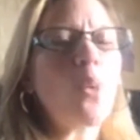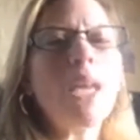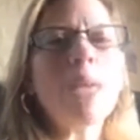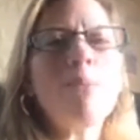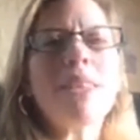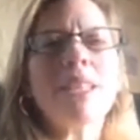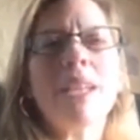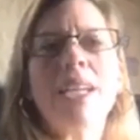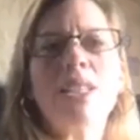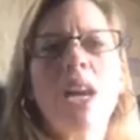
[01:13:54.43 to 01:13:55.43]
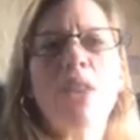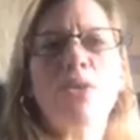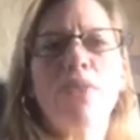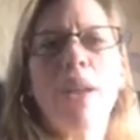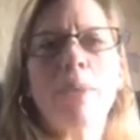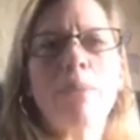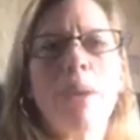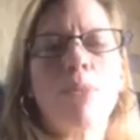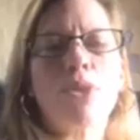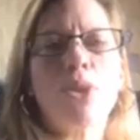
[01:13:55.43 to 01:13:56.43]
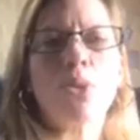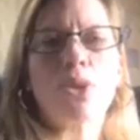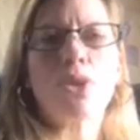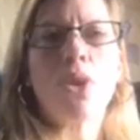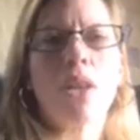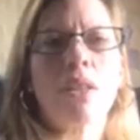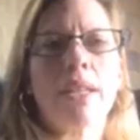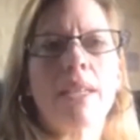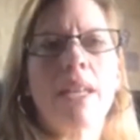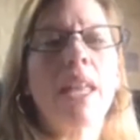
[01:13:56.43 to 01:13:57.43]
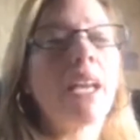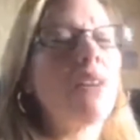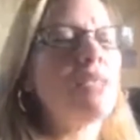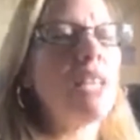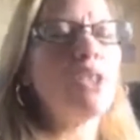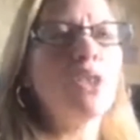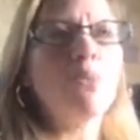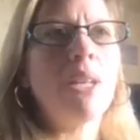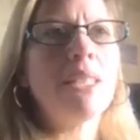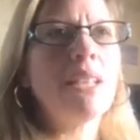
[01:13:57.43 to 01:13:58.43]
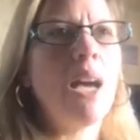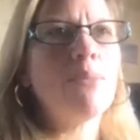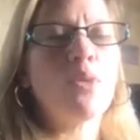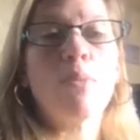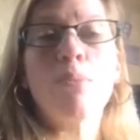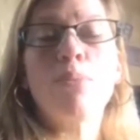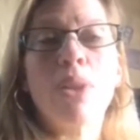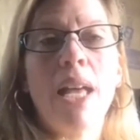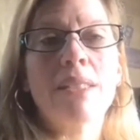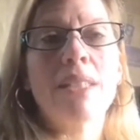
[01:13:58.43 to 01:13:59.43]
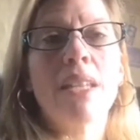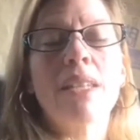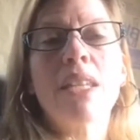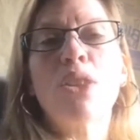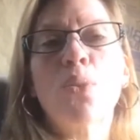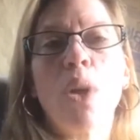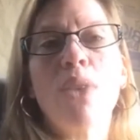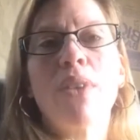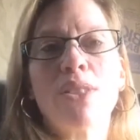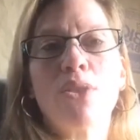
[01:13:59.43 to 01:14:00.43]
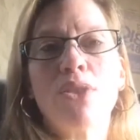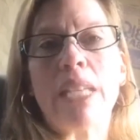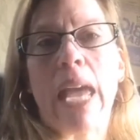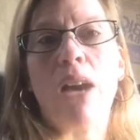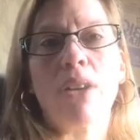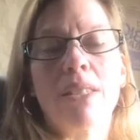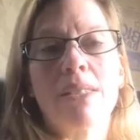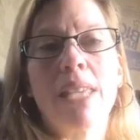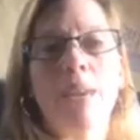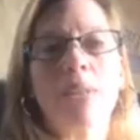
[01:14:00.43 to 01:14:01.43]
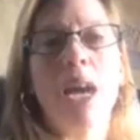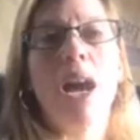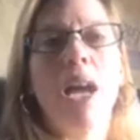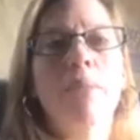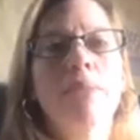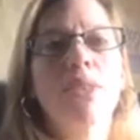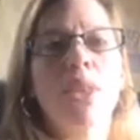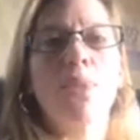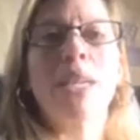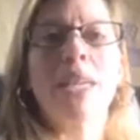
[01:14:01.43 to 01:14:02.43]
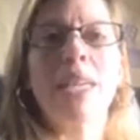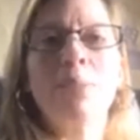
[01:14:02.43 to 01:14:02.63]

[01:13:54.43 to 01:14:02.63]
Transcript: we can be the light to other family members who are struggling. And like I've said to you many times, we've been blessed that neither one of us are down at the same time, so that we can